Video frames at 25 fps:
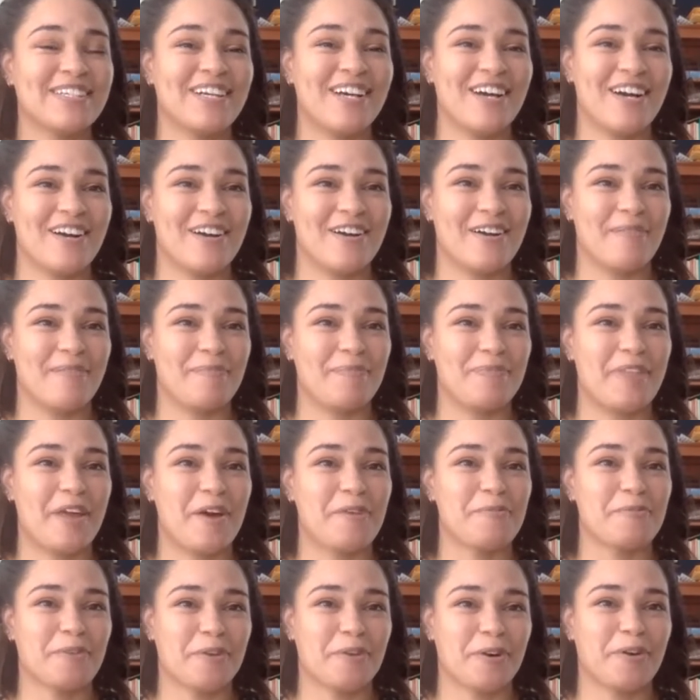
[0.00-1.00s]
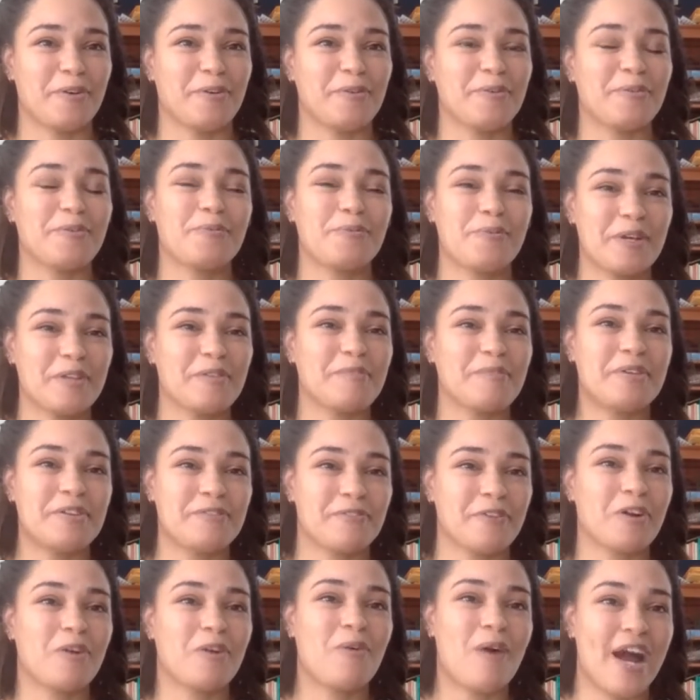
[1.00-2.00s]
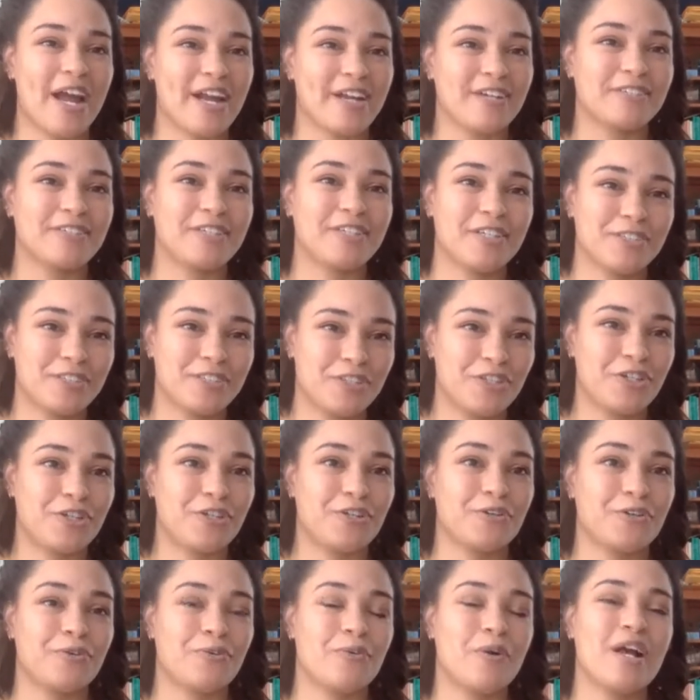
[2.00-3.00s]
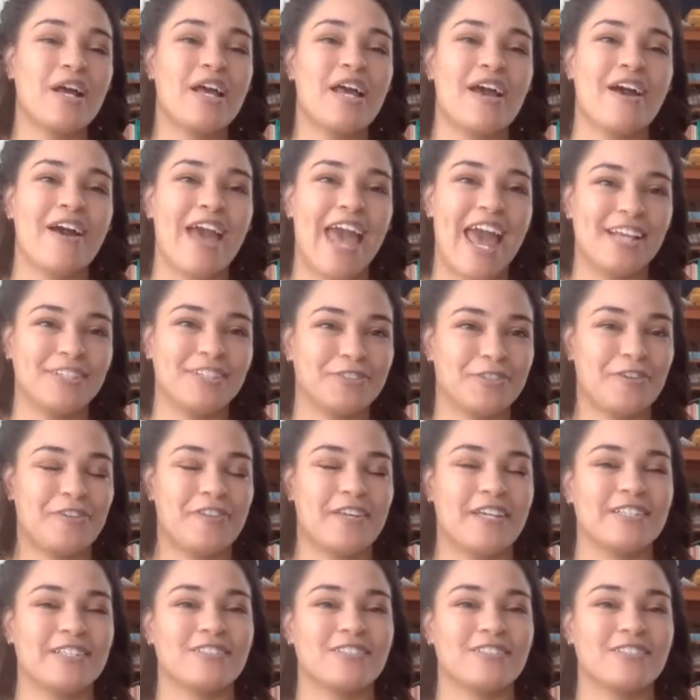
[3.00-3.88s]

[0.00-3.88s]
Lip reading: that will be required to enter things